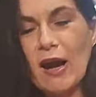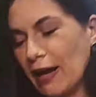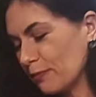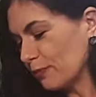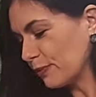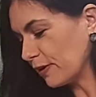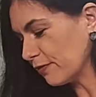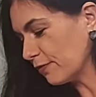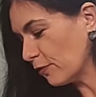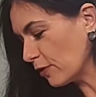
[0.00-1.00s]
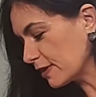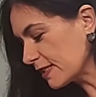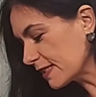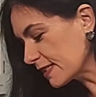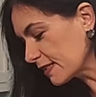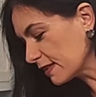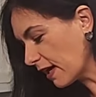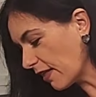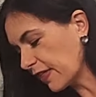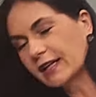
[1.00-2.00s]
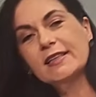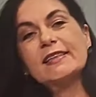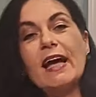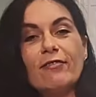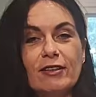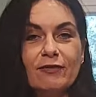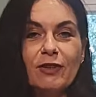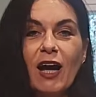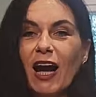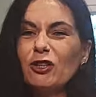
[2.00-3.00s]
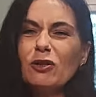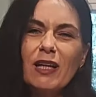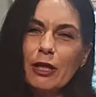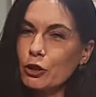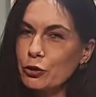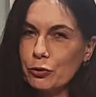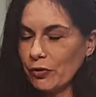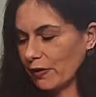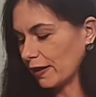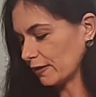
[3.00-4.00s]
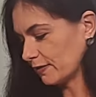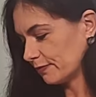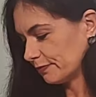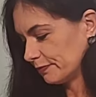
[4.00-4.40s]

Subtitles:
time for, I think, 7. I don't like too thin.